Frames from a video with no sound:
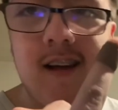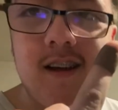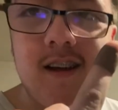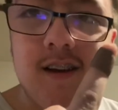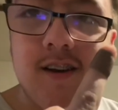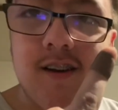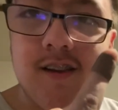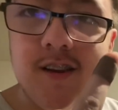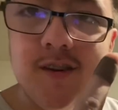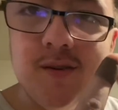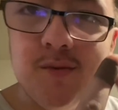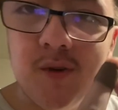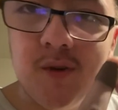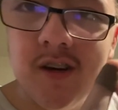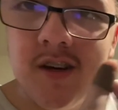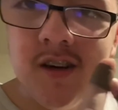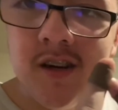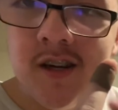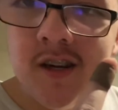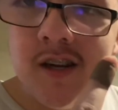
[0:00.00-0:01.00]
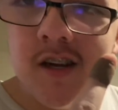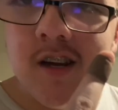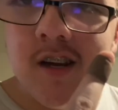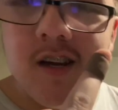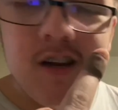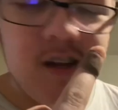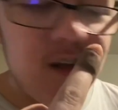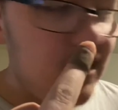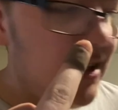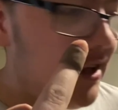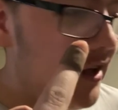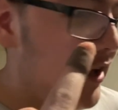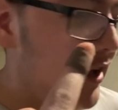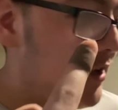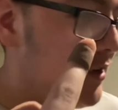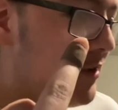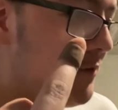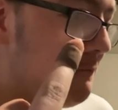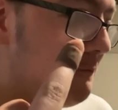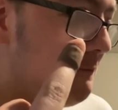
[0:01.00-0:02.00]
and this one,
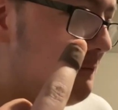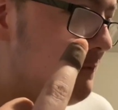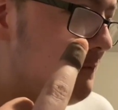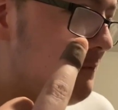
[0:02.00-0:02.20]
um,